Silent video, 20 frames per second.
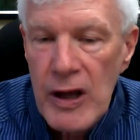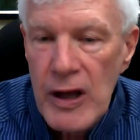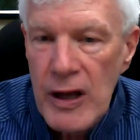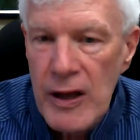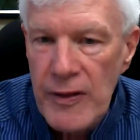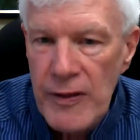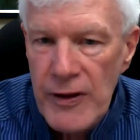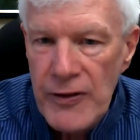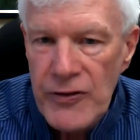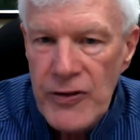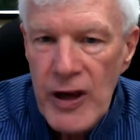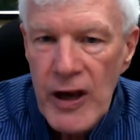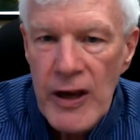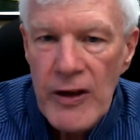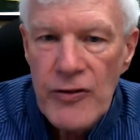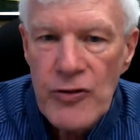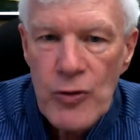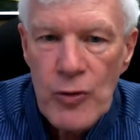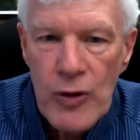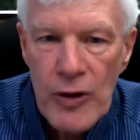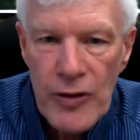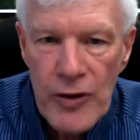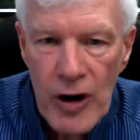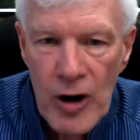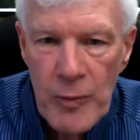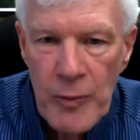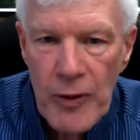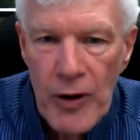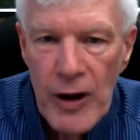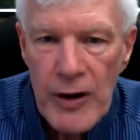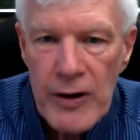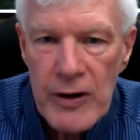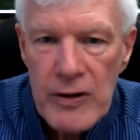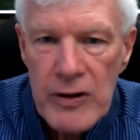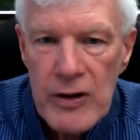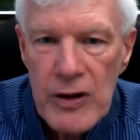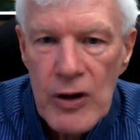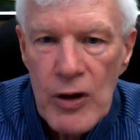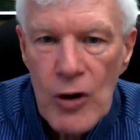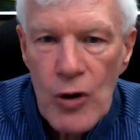In this case, with our
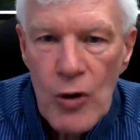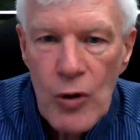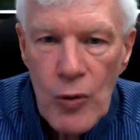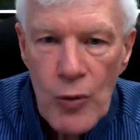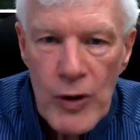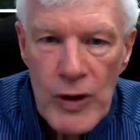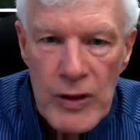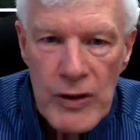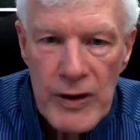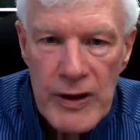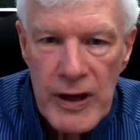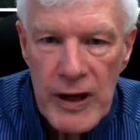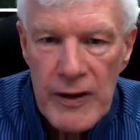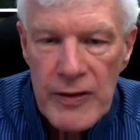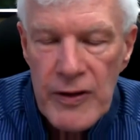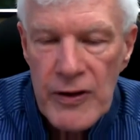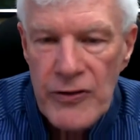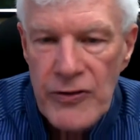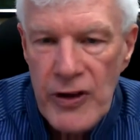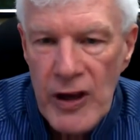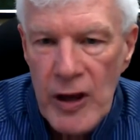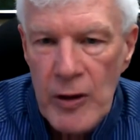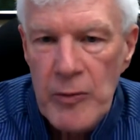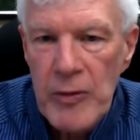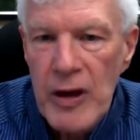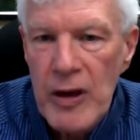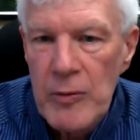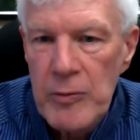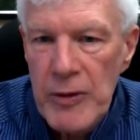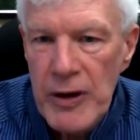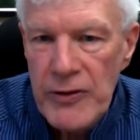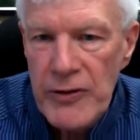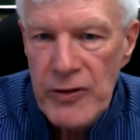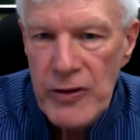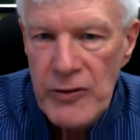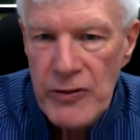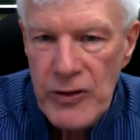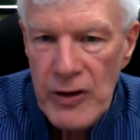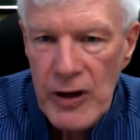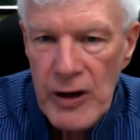product, we look at the same mix
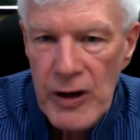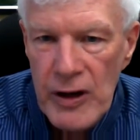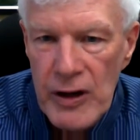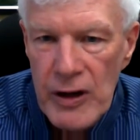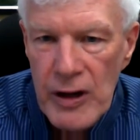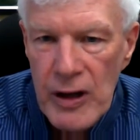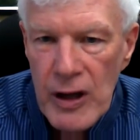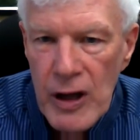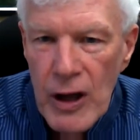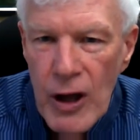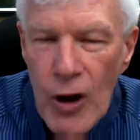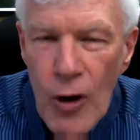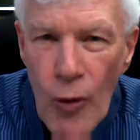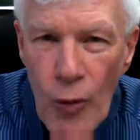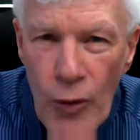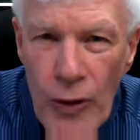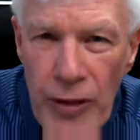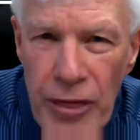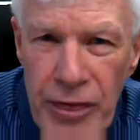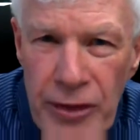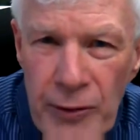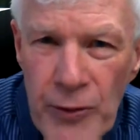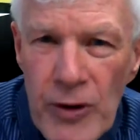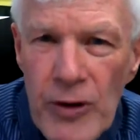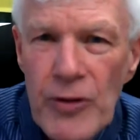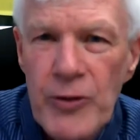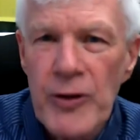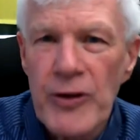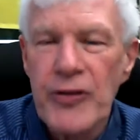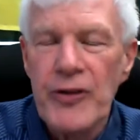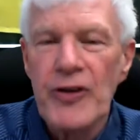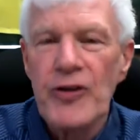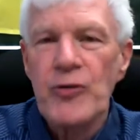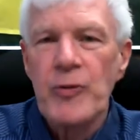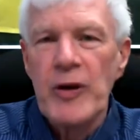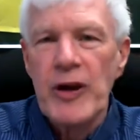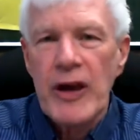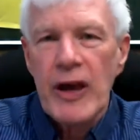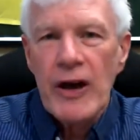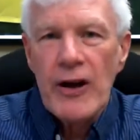design. We're thrilled with this
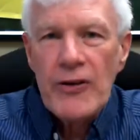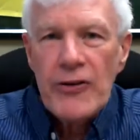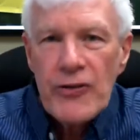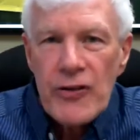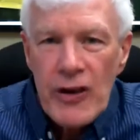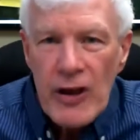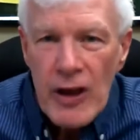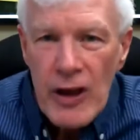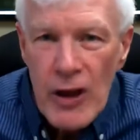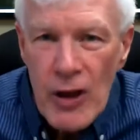because